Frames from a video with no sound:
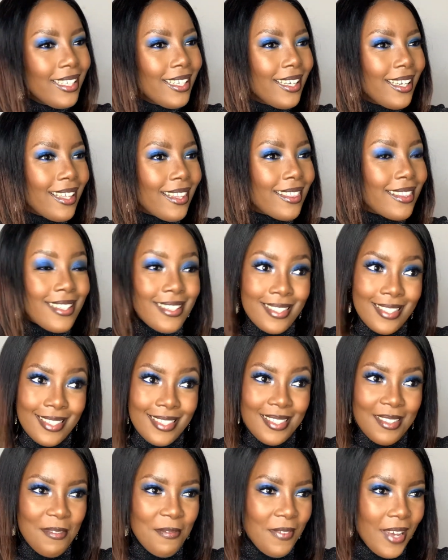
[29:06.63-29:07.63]
This is
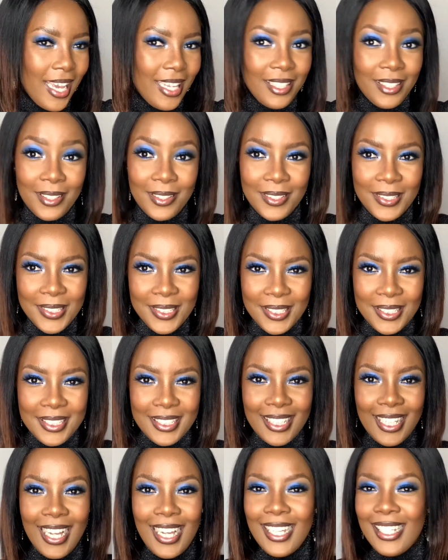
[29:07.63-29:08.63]
the final look,
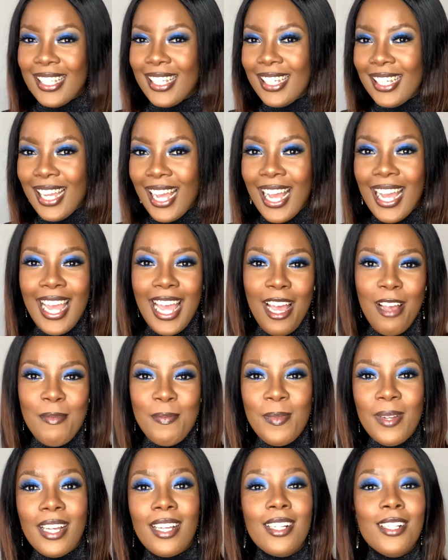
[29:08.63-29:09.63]
honey. I
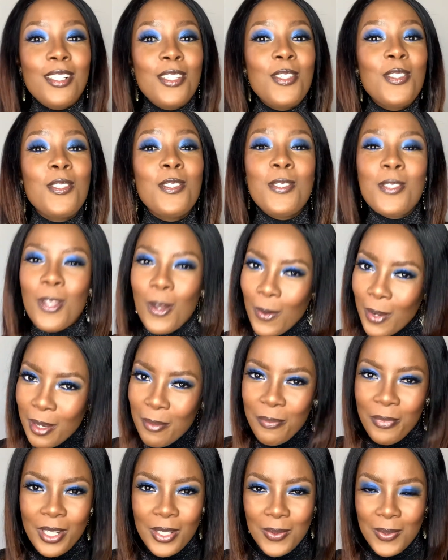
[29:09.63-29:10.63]
am so
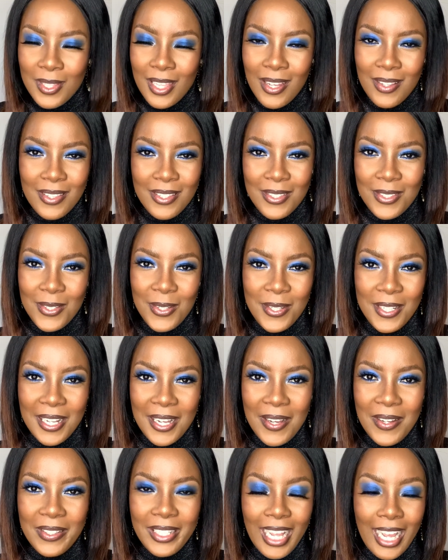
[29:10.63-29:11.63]
impressed with how this turned
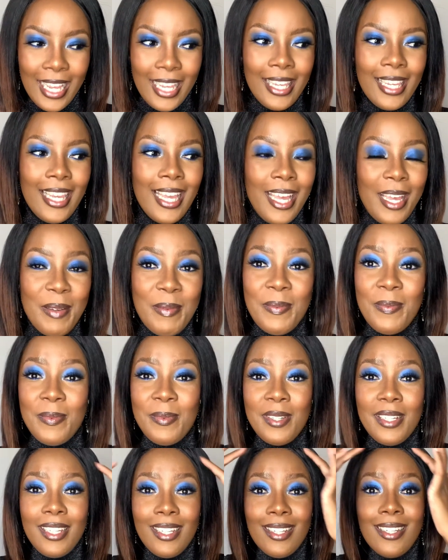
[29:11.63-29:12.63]
out. I am
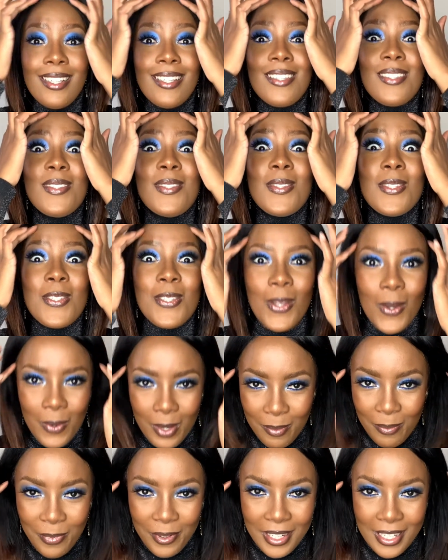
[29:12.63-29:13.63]
so
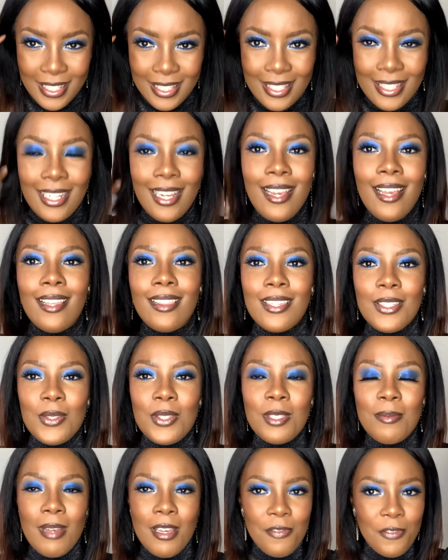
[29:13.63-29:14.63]
impressed. This was
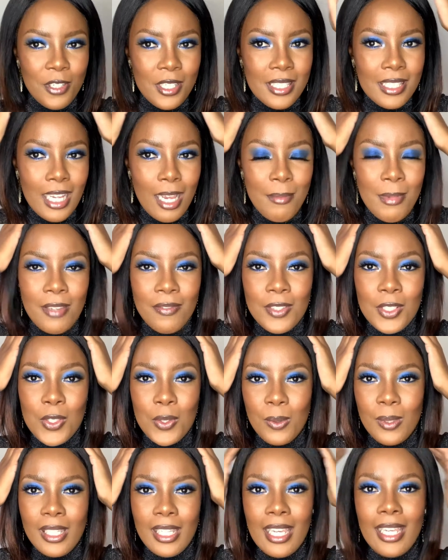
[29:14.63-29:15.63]
my first time ever
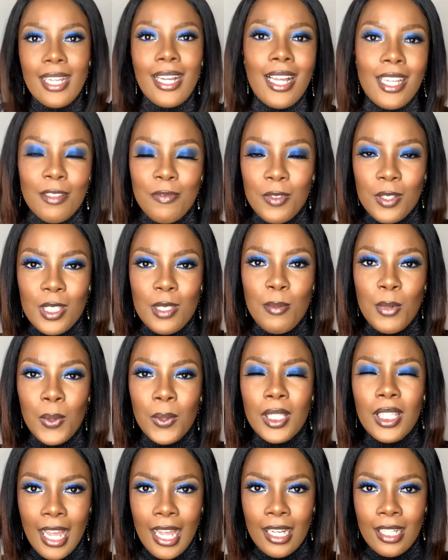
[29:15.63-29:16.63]
doing a colorful
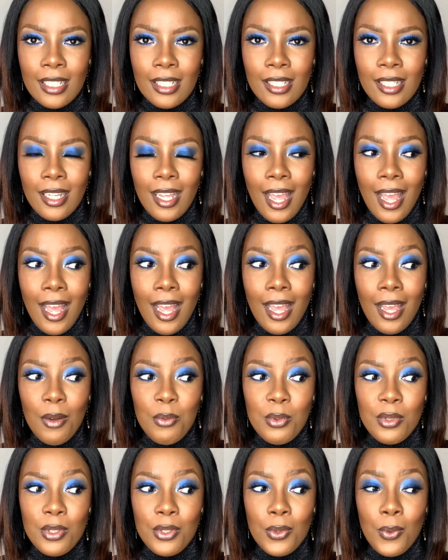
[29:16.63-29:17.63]
smoky, and I
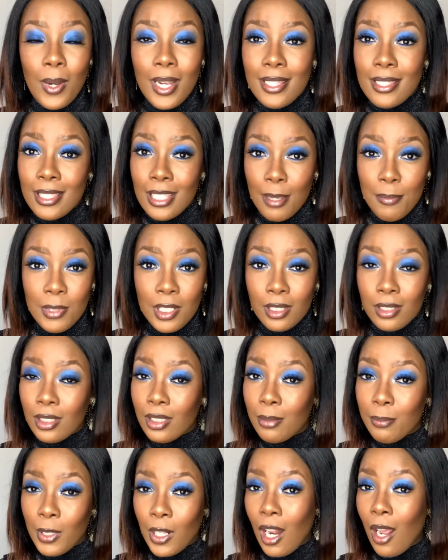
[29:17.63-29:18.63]
was quite skeptical
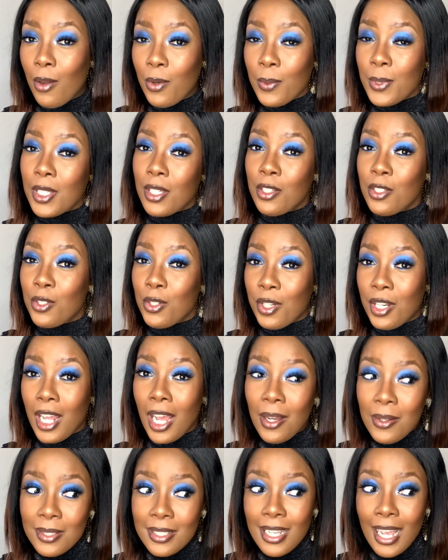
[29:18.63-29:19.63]
about how it was going to turn
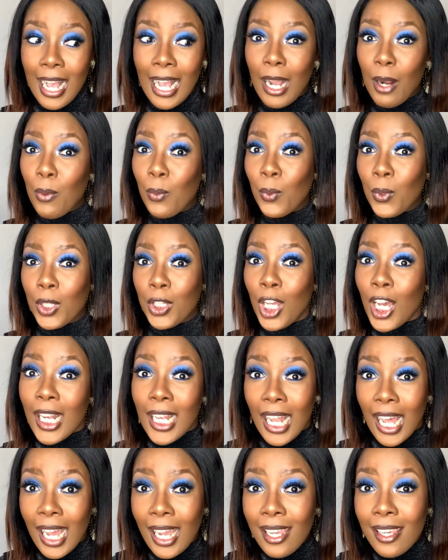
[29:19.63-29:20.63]
out. I will not
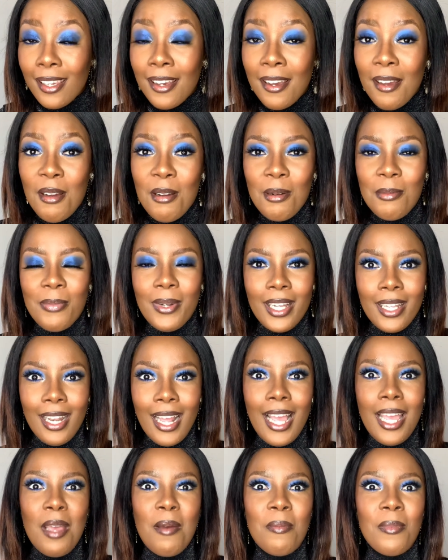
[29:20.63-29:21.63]
lie, but I
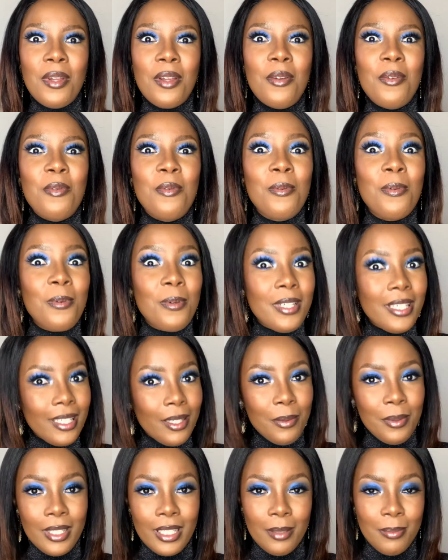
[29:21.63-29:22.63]
am really,
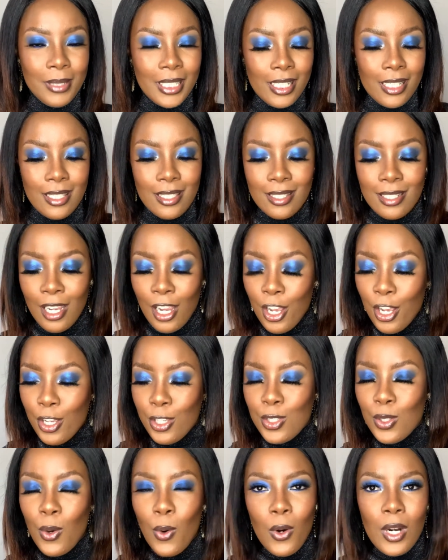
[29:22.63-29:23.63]
really pleased.
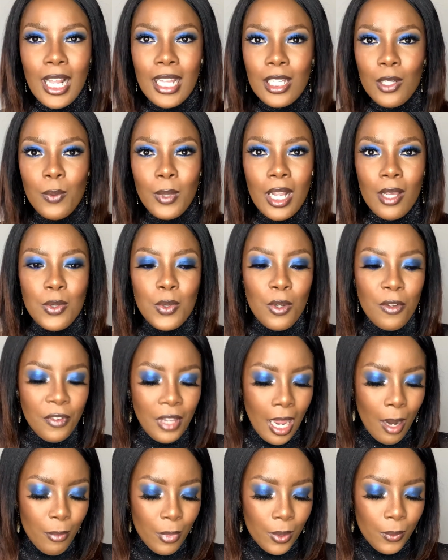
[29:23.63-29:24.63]
So all I did while I was off
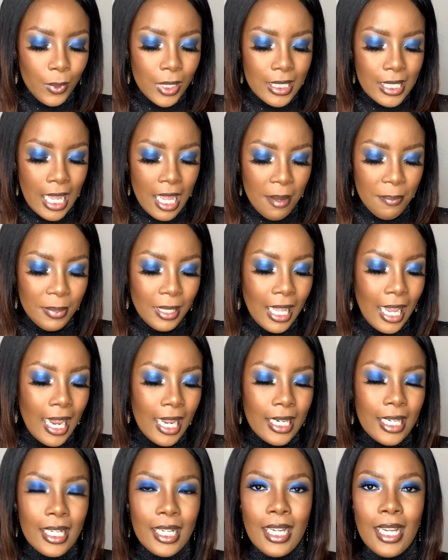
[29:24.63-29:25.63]
camera was I
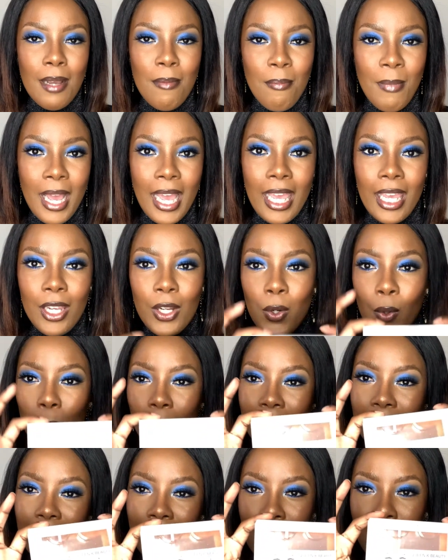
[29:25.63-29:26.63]
applied my
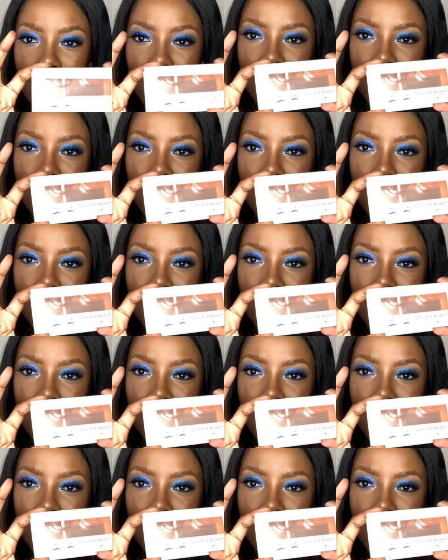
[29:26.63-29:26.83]
Queen K